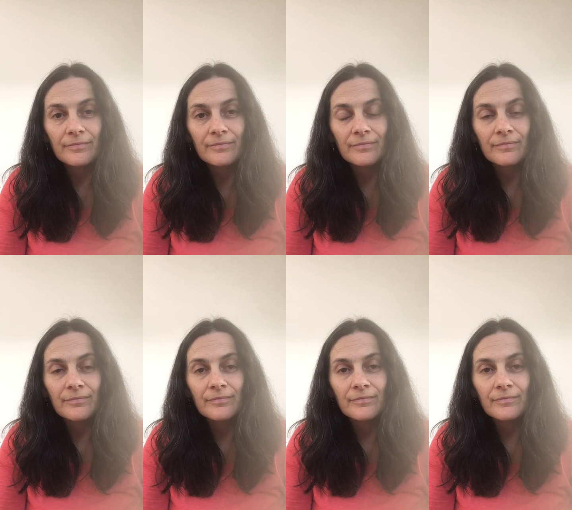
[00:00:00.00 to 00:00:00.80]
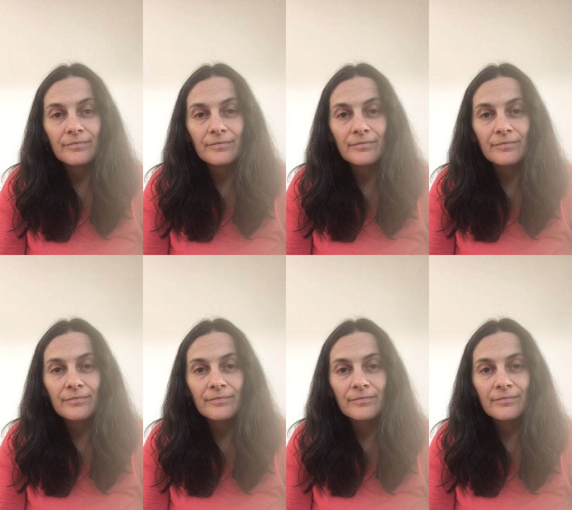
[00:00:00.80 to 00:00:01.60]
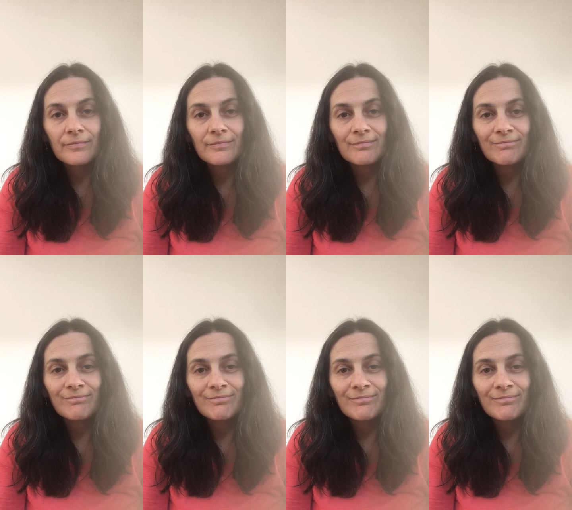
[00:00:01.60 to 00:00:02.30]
[no speech]